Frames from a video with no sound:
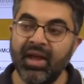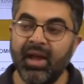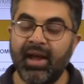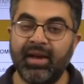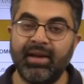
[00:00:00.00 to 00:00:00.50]

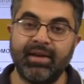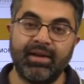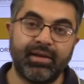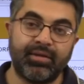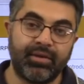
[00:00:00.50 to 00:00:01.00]
And
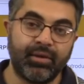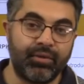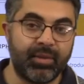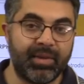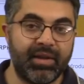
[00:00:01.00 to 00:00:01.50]
you
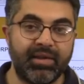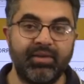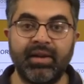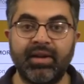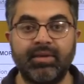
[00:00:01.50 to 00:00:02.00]
will be
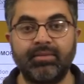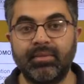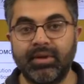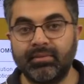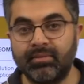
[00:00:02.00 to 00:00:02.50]
given
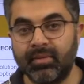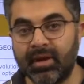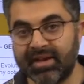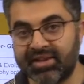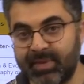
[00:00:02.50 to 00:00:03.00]
the
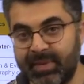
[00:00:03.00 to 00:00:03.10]
class